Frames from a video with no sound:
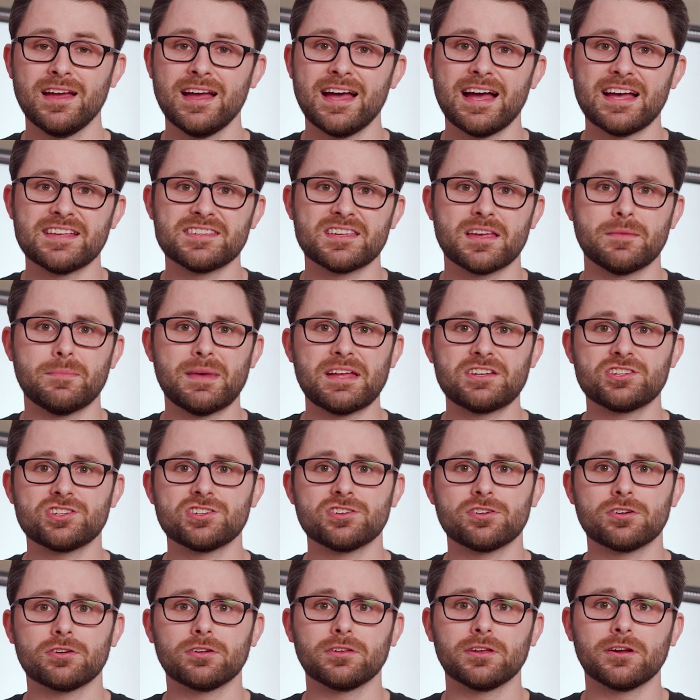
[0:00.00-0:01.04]
As I
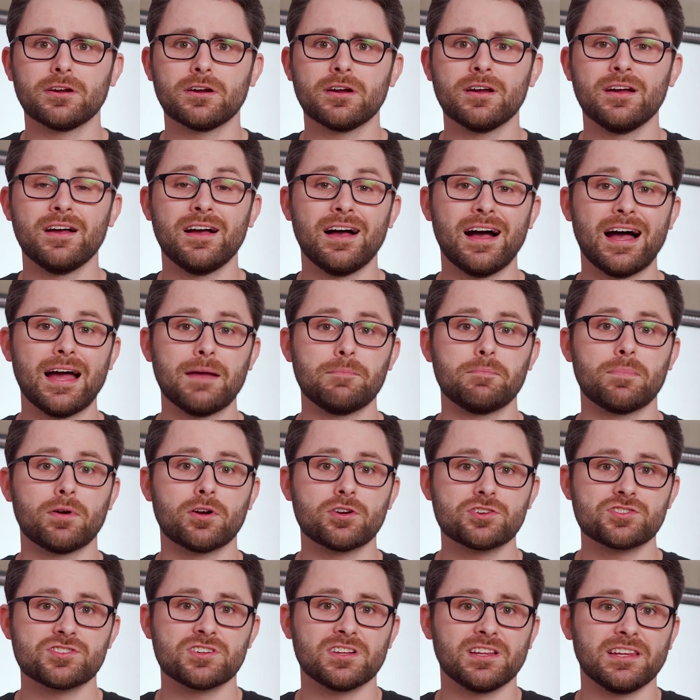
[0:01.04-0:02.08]
mentioned earlier, I
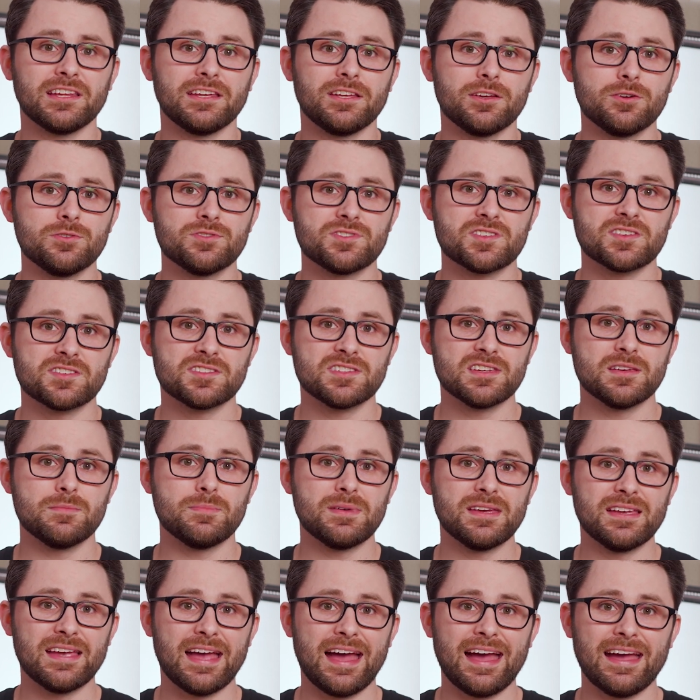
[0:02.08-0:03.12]
personally use a
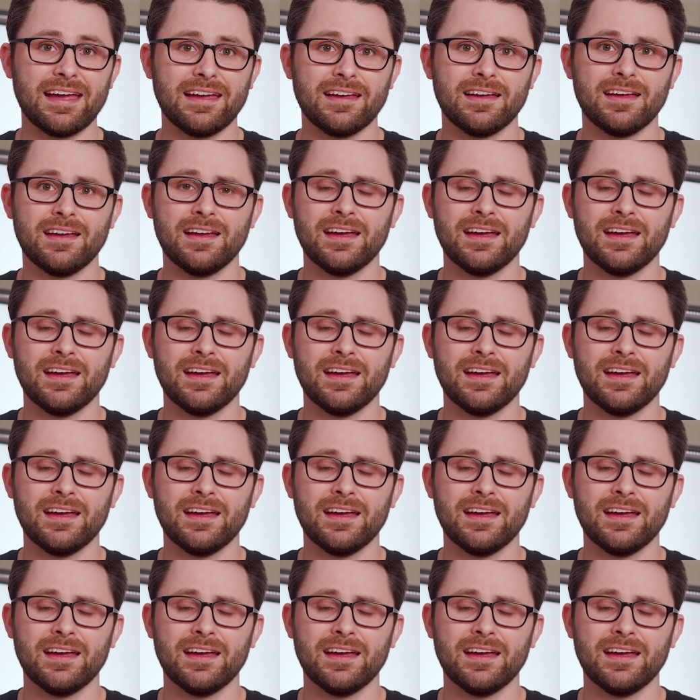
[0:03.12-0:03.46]
CPA,